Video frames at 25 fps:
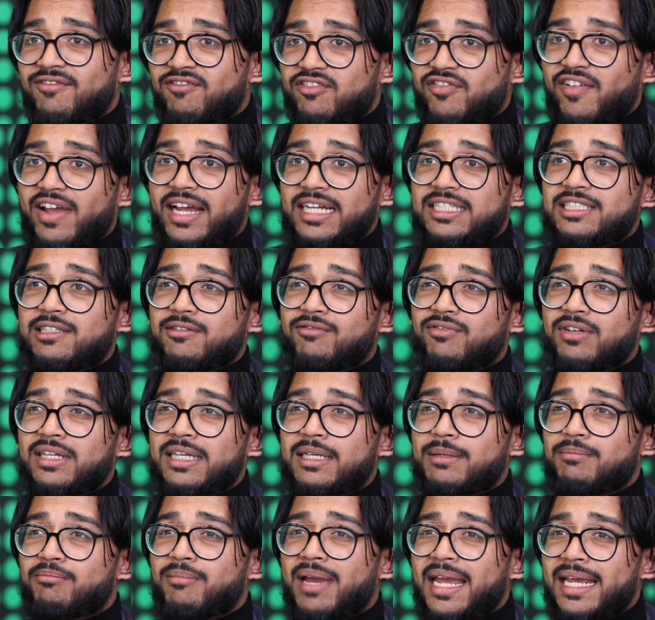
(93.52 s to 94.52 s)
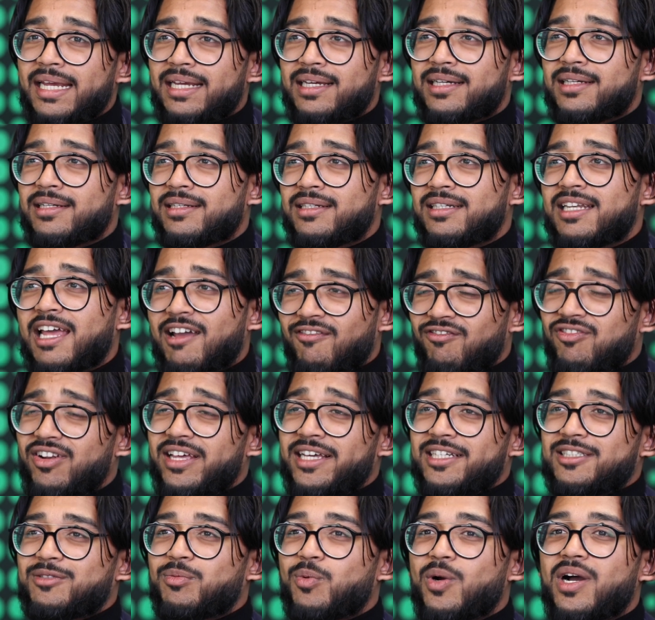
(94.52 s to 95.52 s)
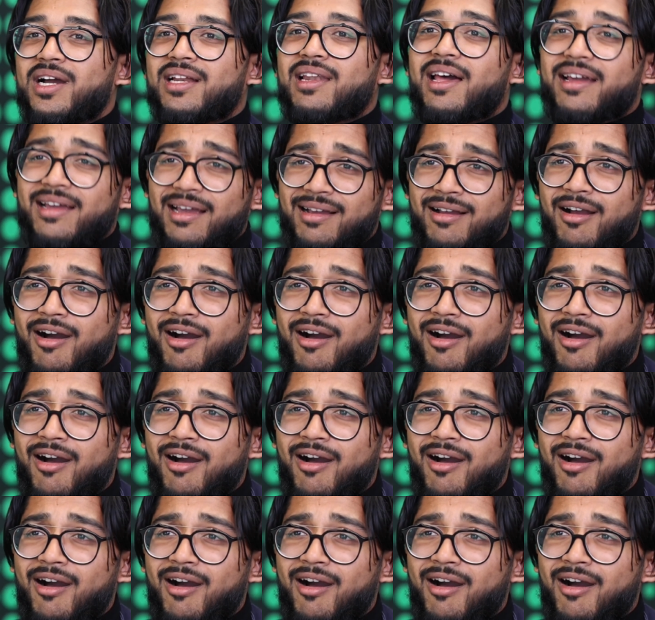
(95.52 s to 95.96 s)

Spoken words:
effectively make Netflix work like a